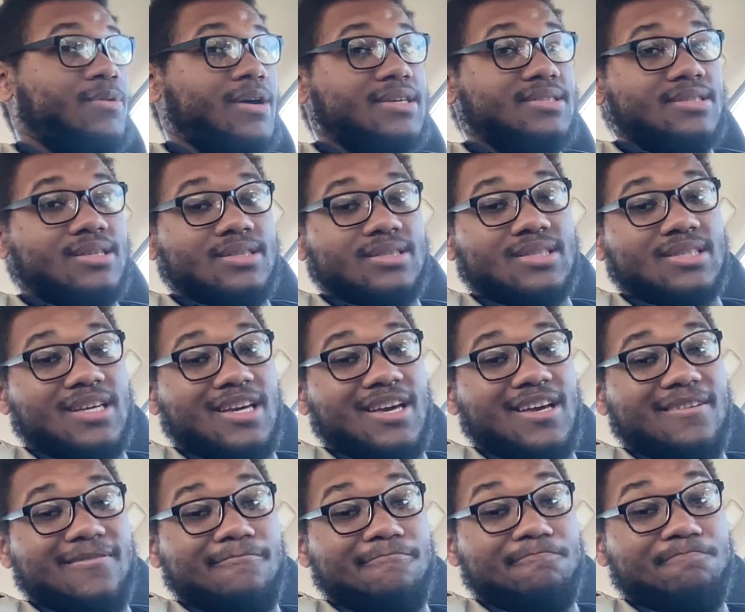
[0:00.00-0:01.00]

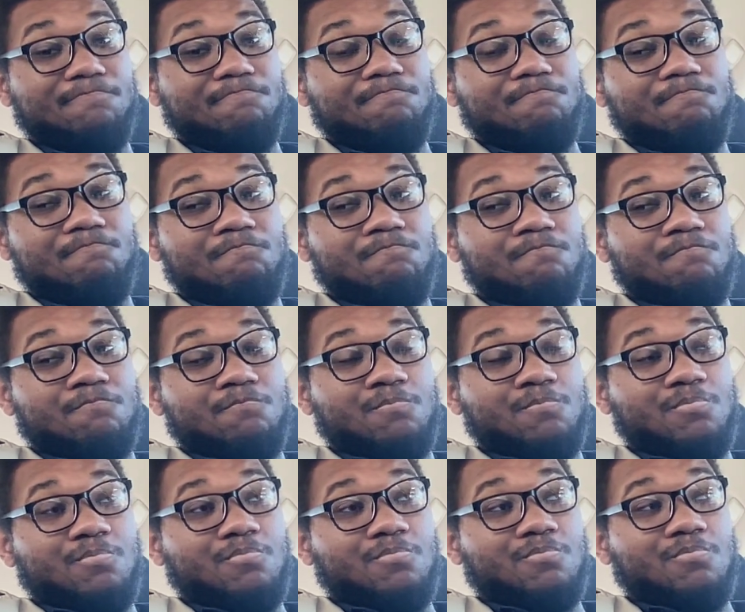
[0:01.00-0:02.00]
presidency
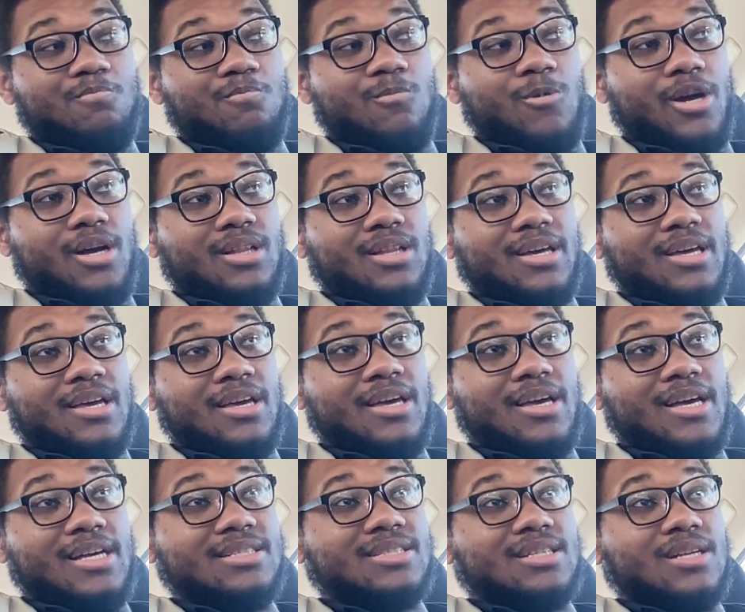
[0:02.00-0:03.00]
really
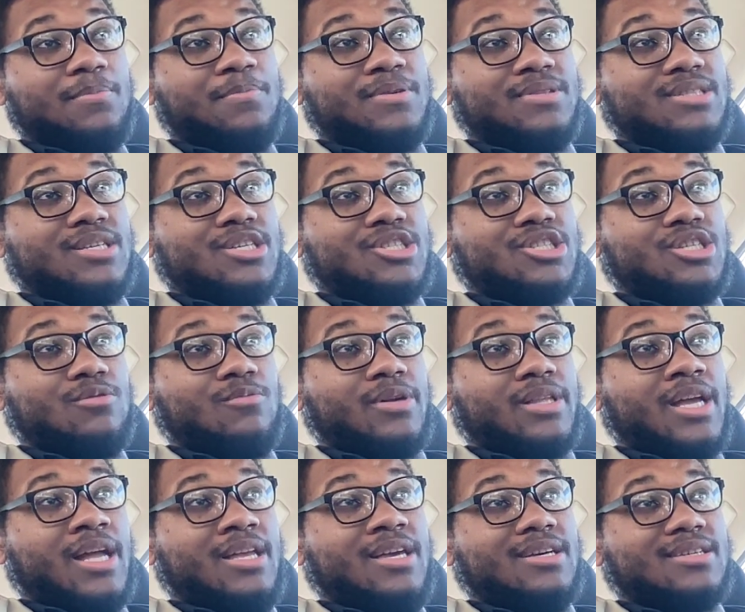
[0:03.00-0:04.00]
isn't a position
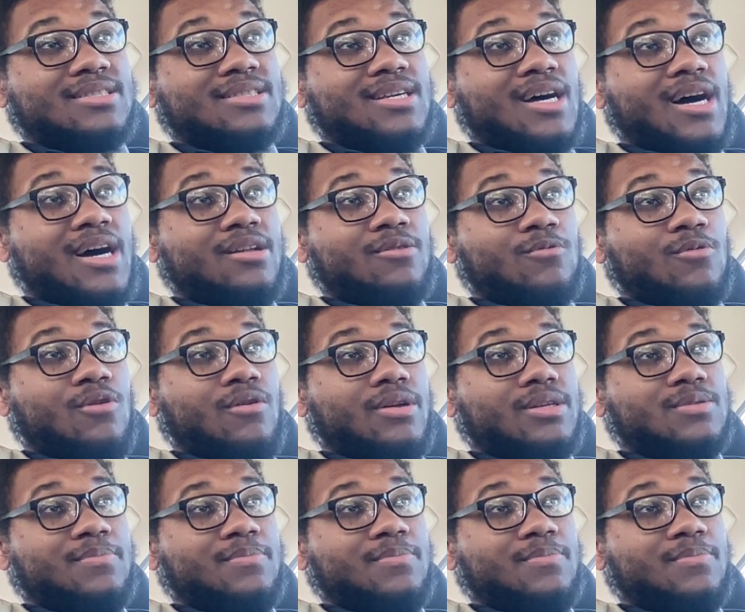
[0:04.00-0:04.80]
with any assigned role.